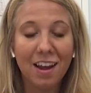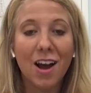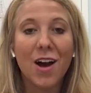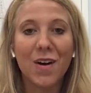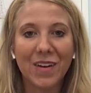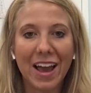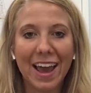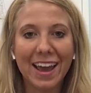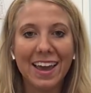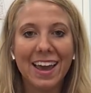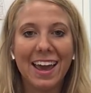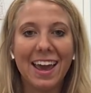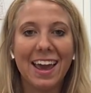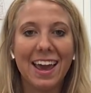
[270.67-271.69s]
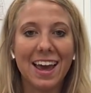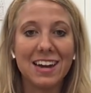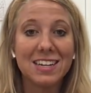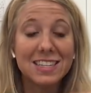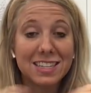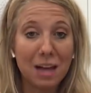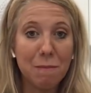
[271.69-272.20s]
okay? And
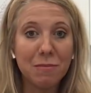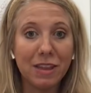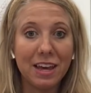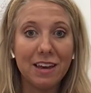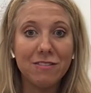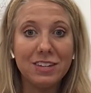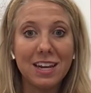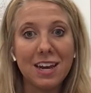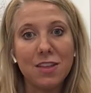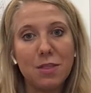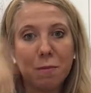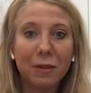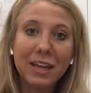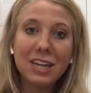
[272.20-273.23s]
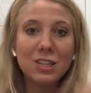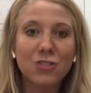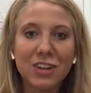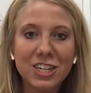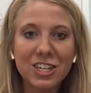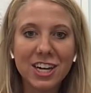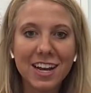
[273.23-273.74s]
some lived in the Plains
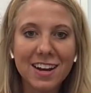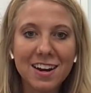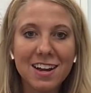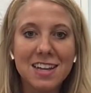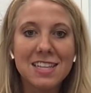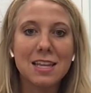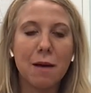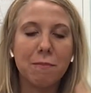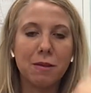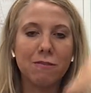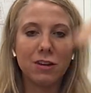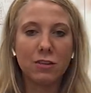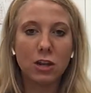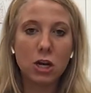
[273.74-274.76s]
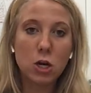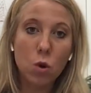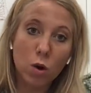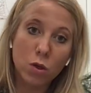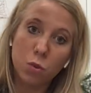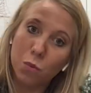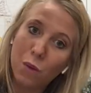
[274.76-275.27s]
region, some lived in the
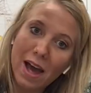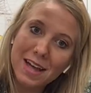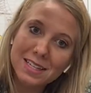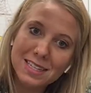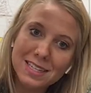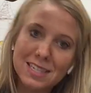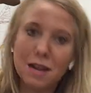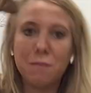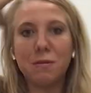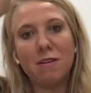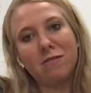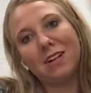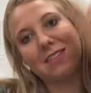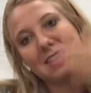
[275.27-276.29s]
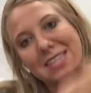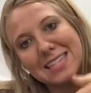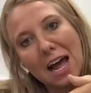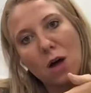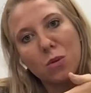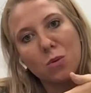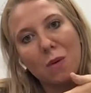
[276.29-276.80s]
Northwest, some lived in the
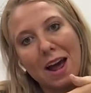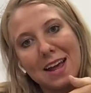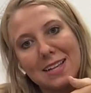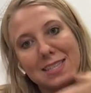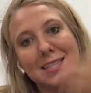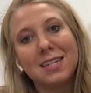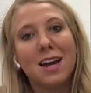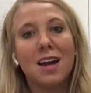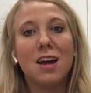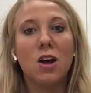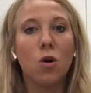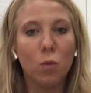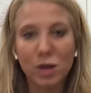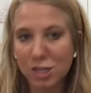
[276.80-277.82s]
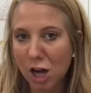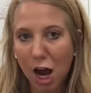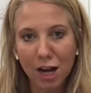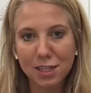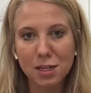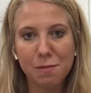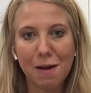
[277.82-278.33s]
Southwest. We
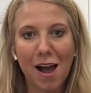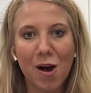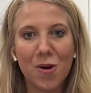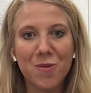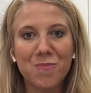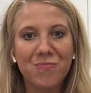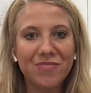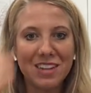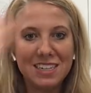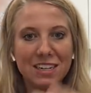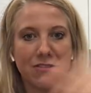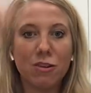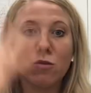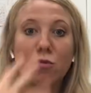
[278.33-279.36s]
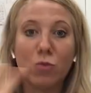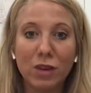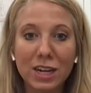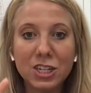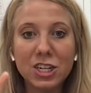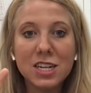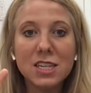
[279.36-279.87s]
talked about the different
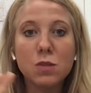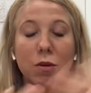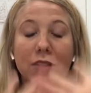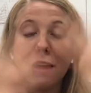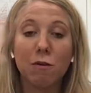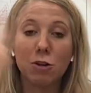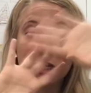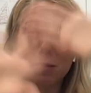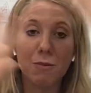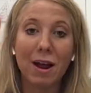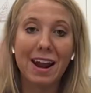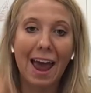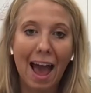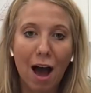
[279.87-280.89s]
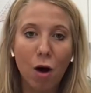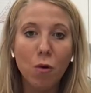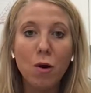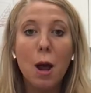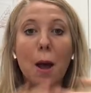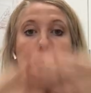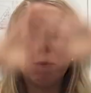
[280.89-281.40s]
regions where they were spread
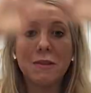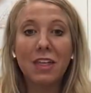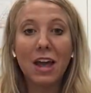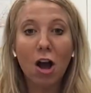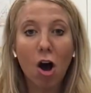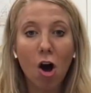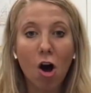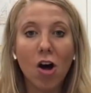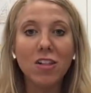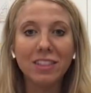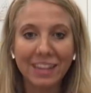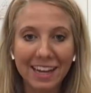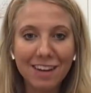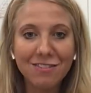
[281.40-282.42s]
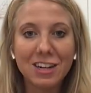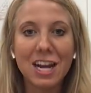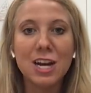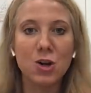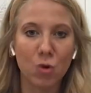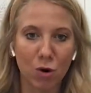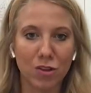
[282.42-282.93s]
out, but they all lived
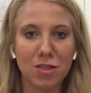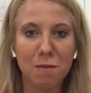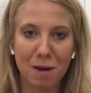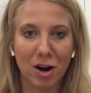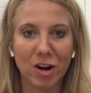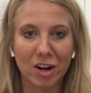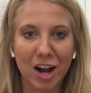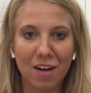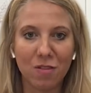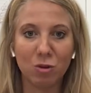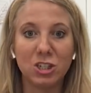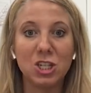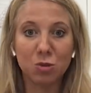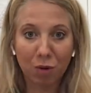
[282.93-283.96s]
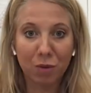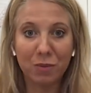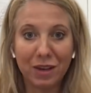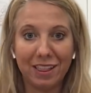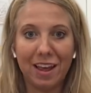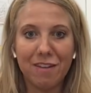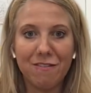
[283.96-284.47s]
in North America, which is where
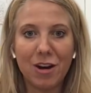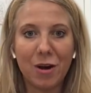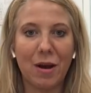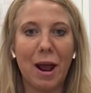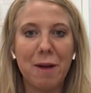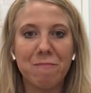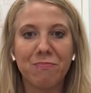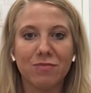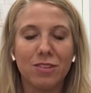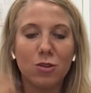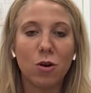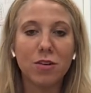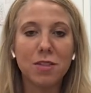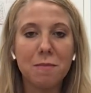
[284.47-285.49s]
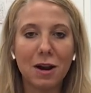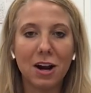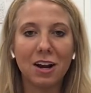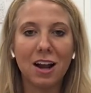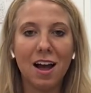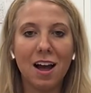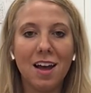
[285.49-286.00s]
we live, okay? North
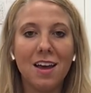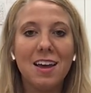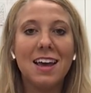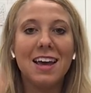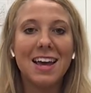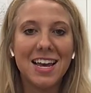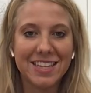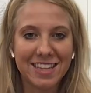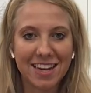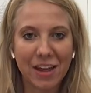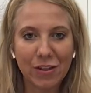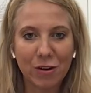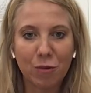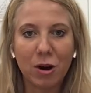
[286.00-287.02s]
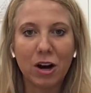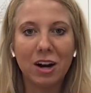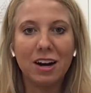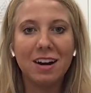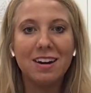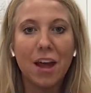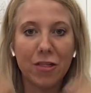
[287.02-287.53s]
America is
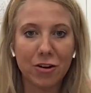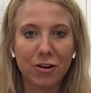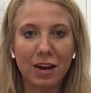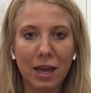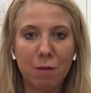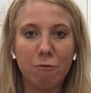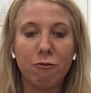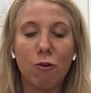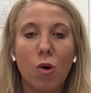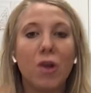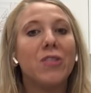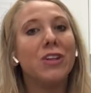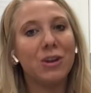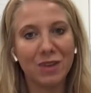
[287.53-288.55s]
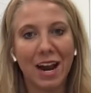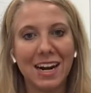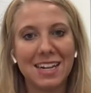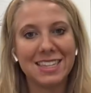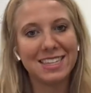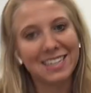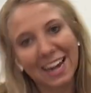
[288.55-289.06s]
another name for the
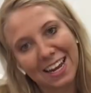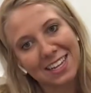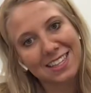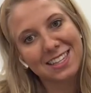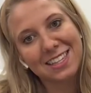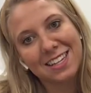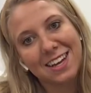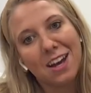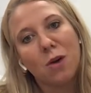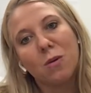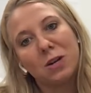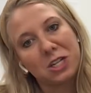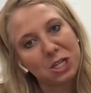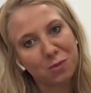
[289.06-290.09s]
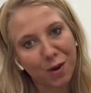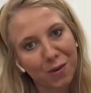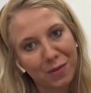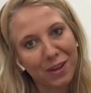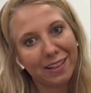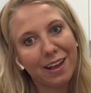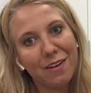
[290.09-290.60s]
United States, which is where
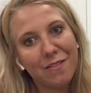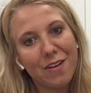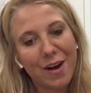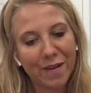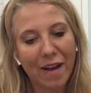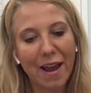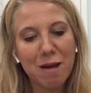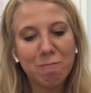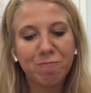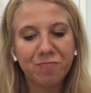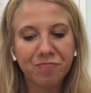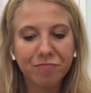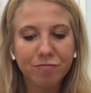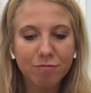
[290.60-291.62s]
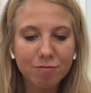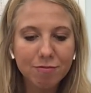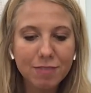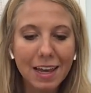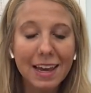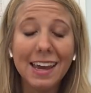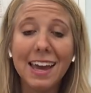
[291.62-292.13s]
we live, okay?
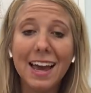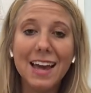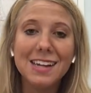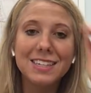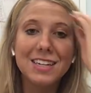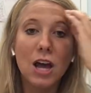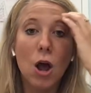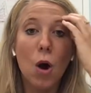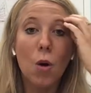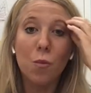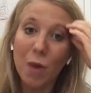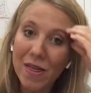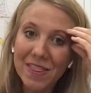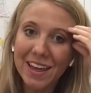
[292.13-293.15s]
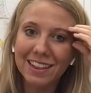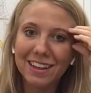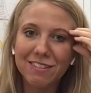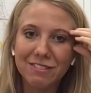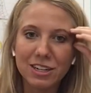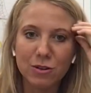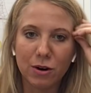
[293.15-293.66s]
And when they
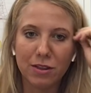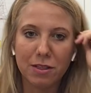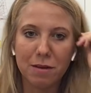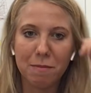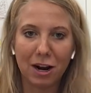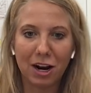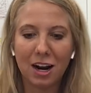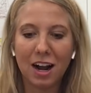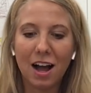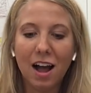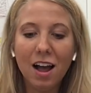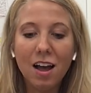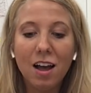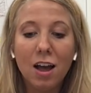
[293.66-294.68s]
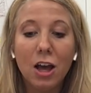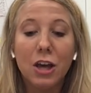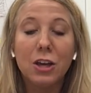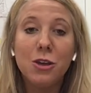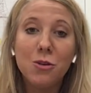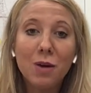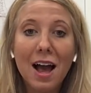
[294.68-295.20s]
lived in North America,
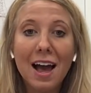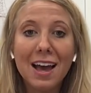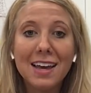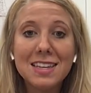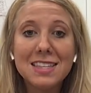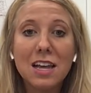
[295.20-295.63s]
you guys,